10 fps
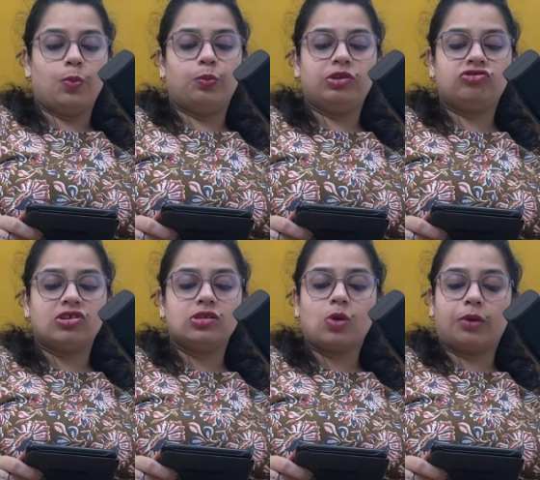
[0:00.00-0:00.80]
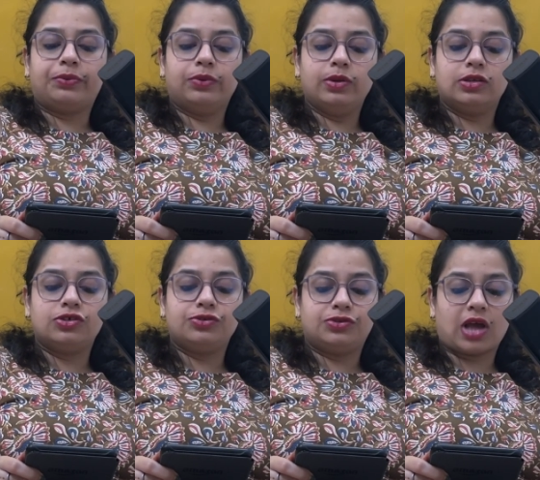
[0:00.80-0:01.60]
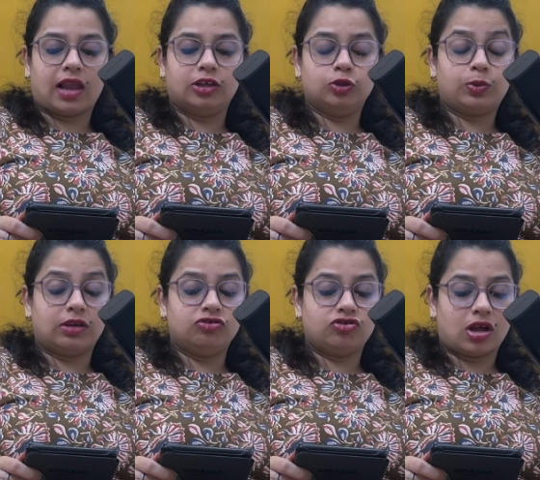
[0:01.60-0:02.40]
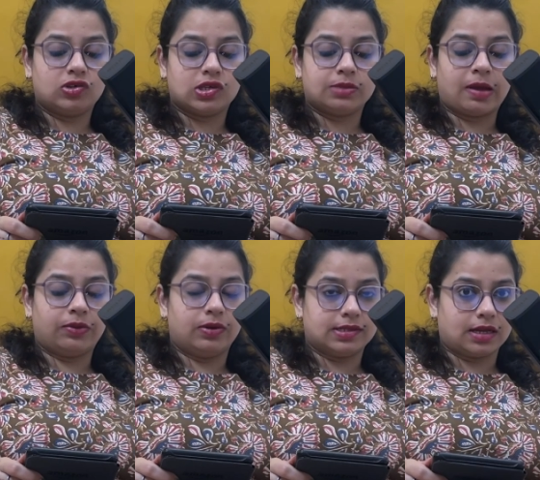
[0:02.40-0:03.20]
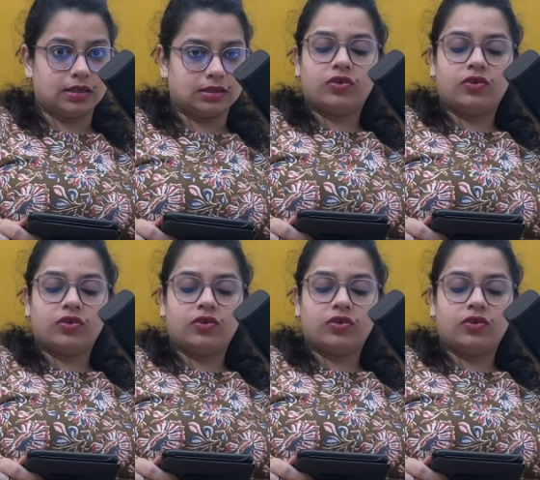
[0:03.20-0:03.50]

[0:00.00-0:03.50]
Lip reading: which is not prudent to challenge, one judges by the result.